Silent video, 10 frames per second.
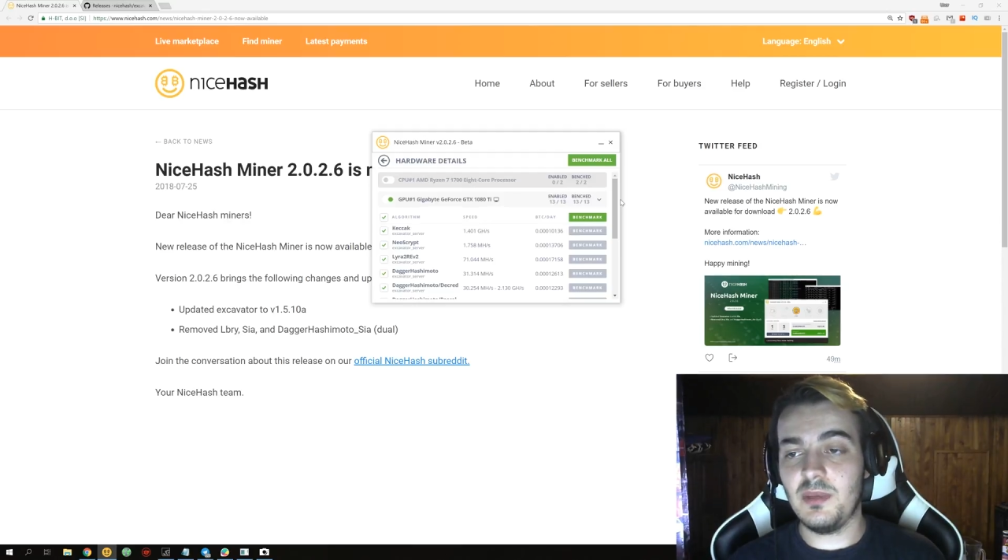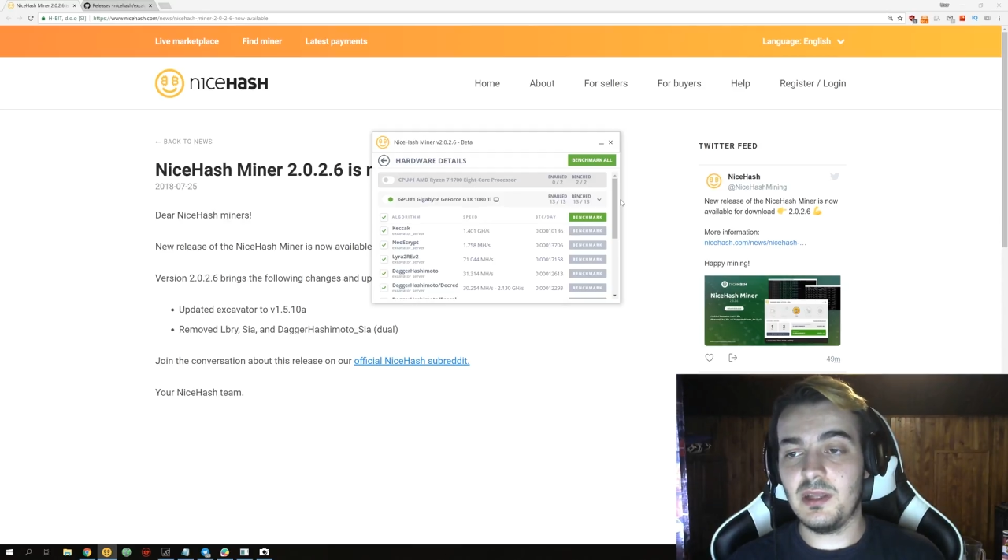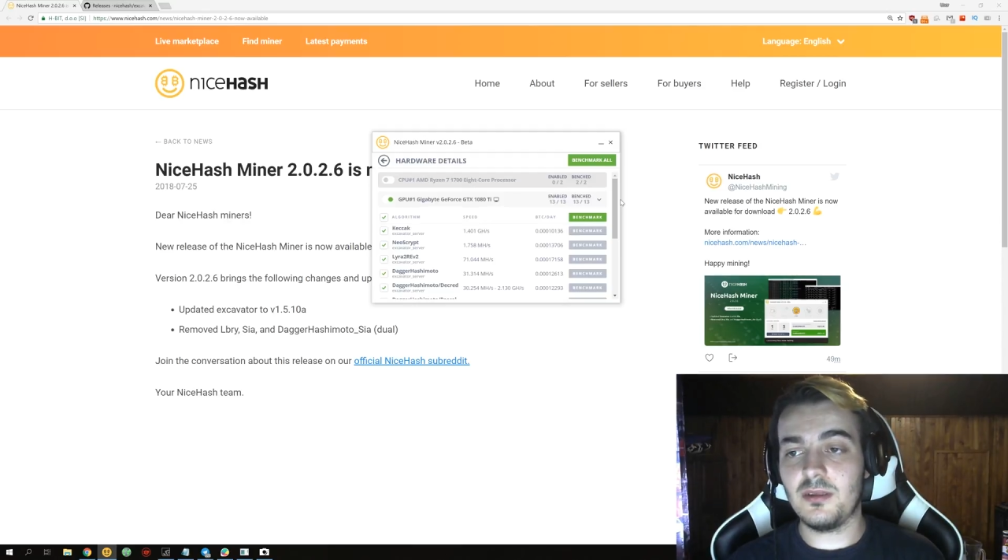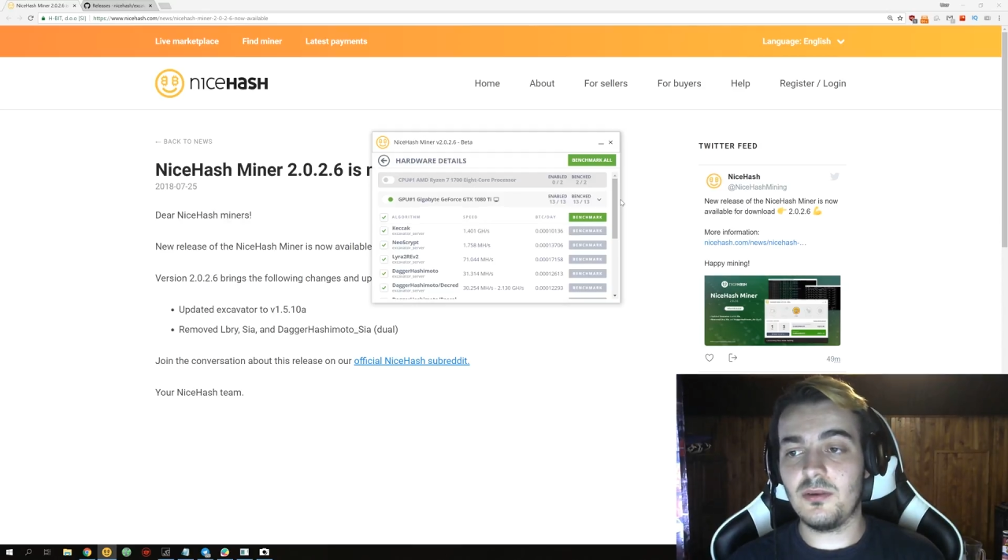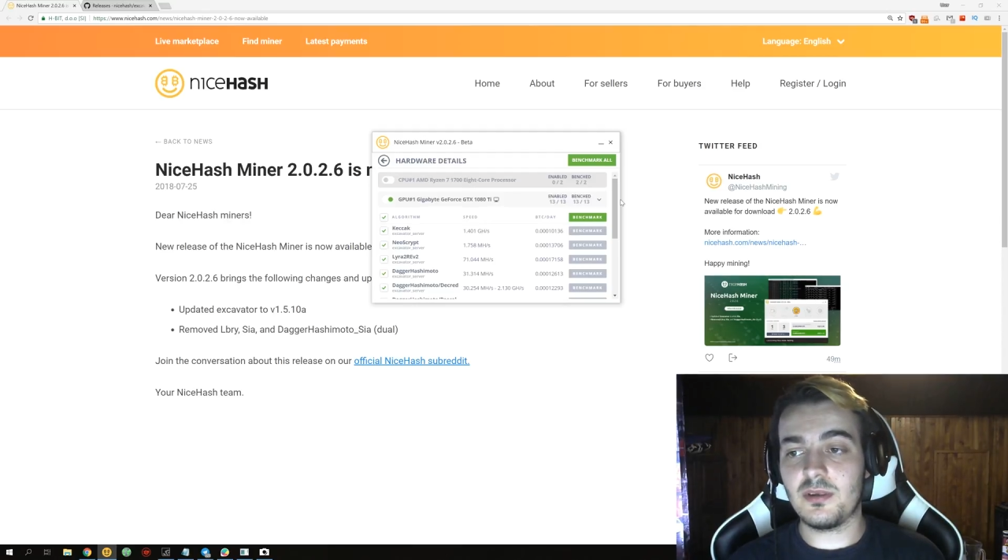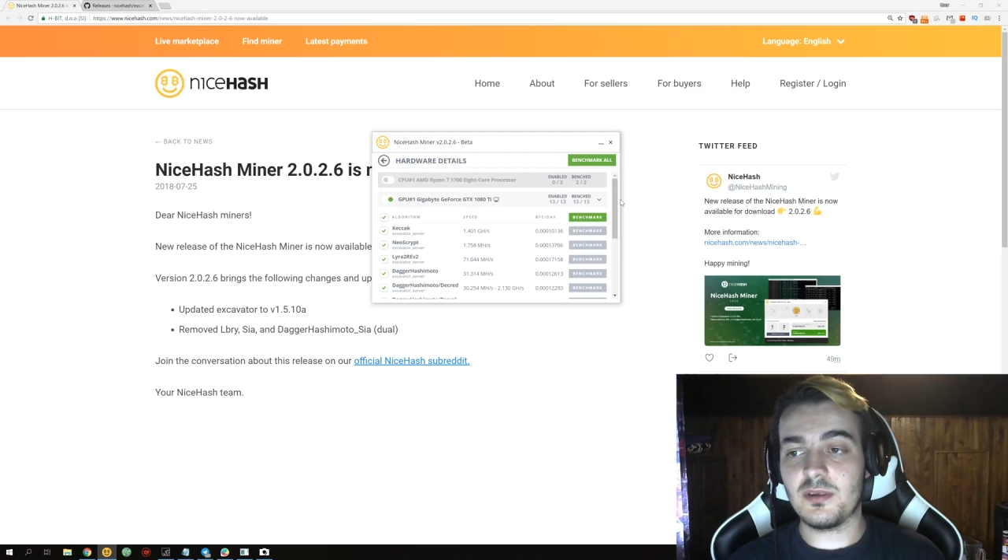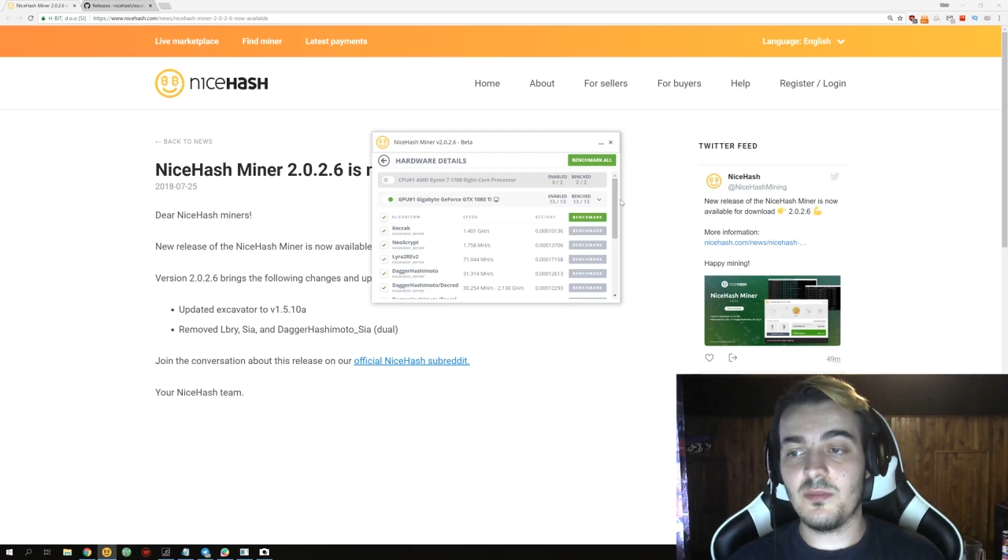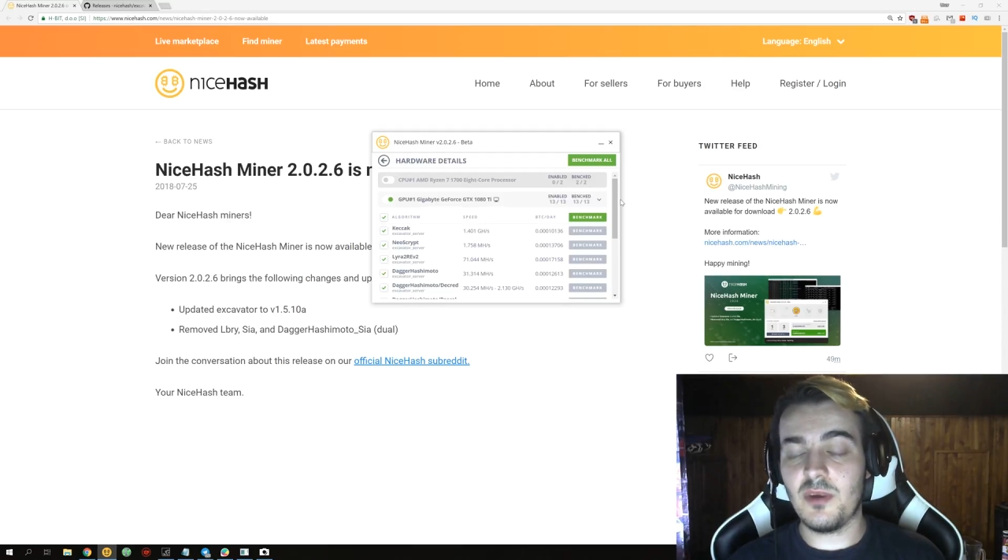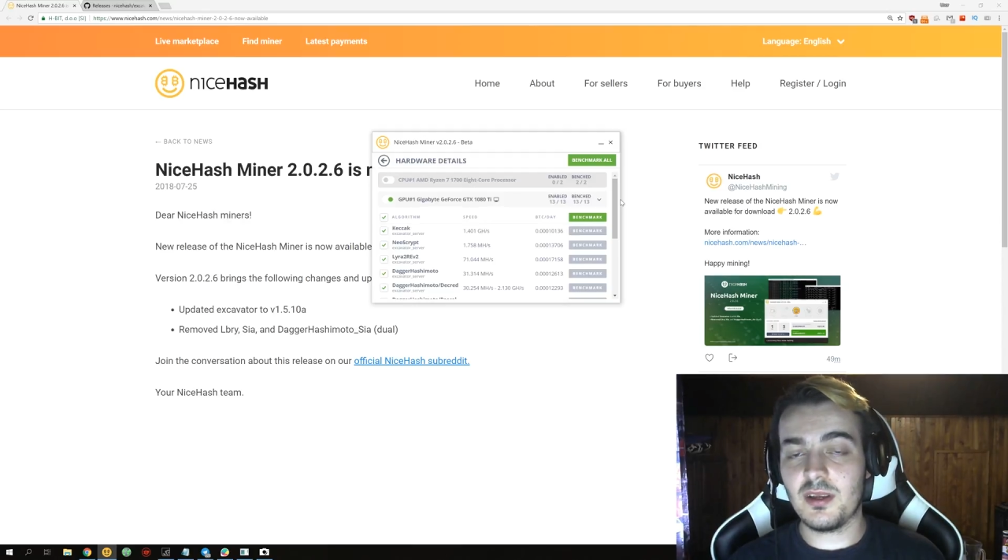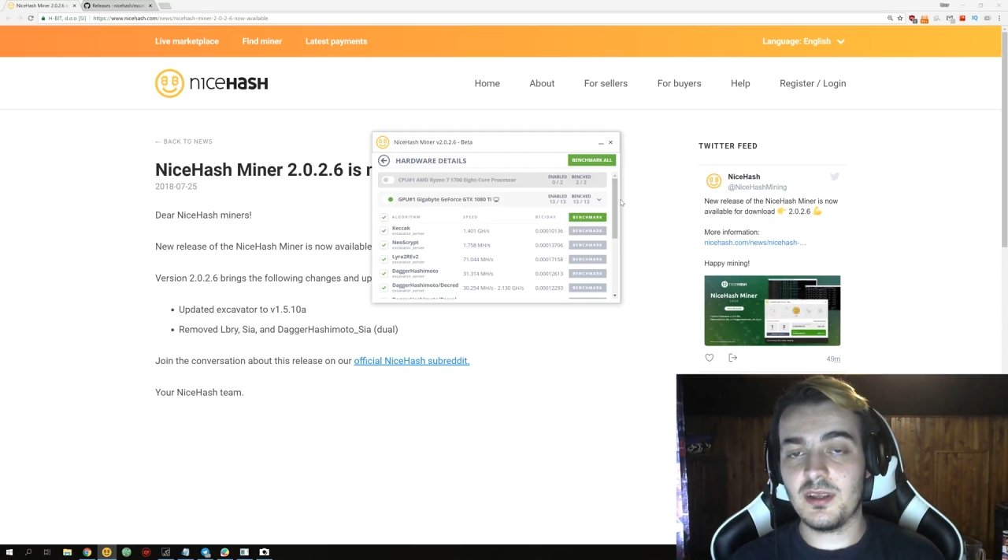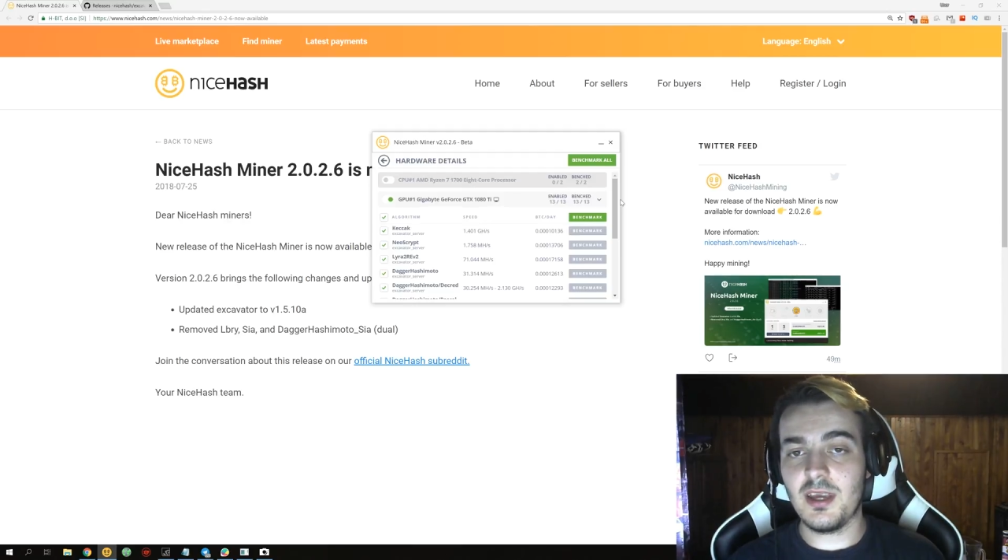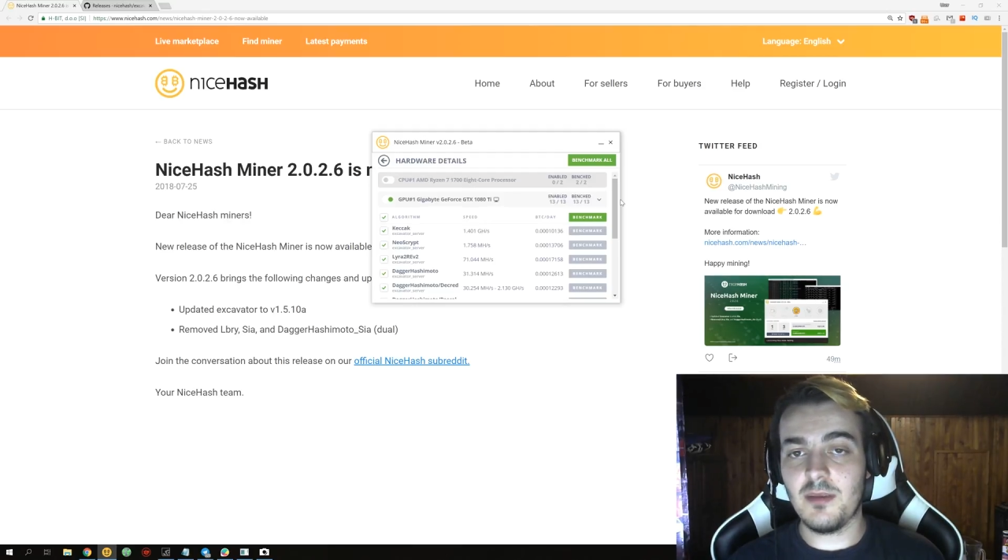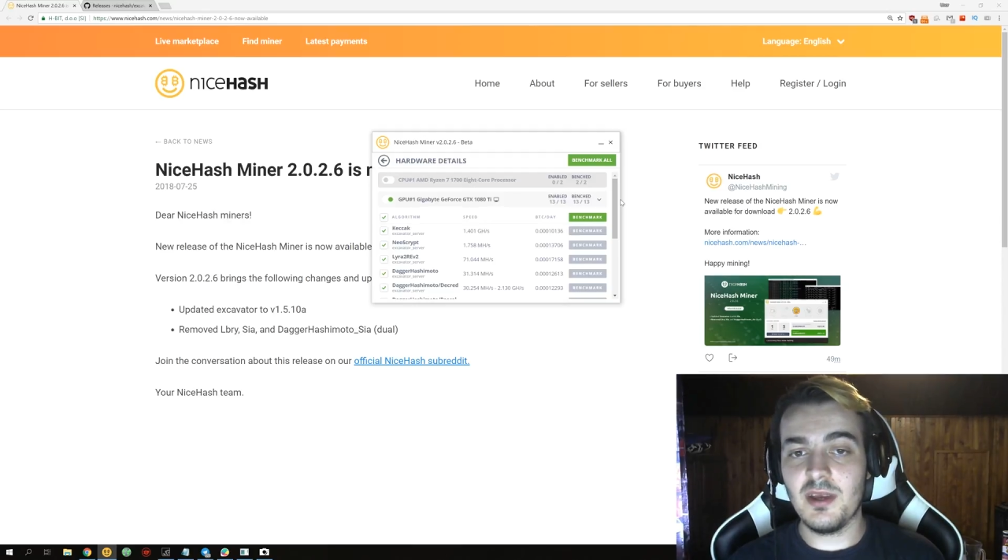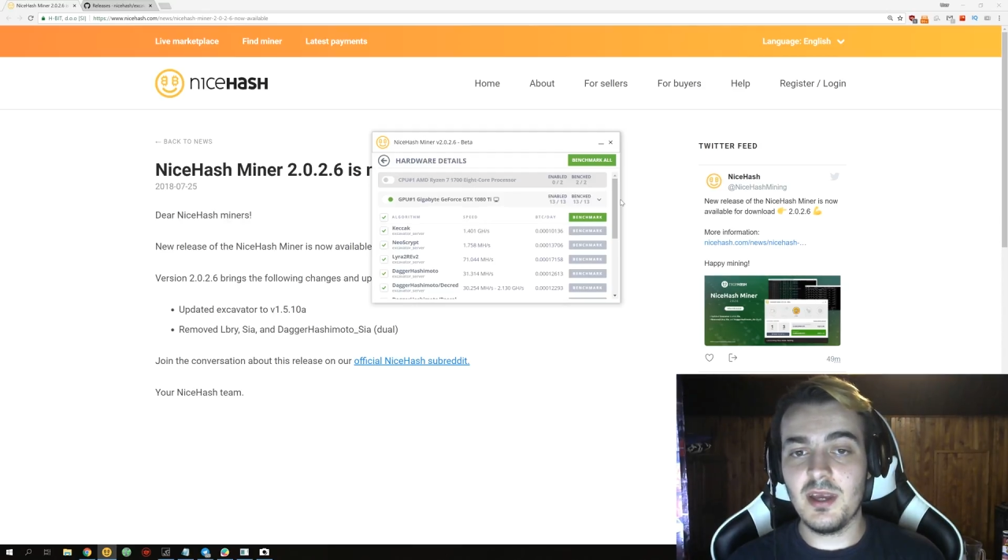billion dollar market cap,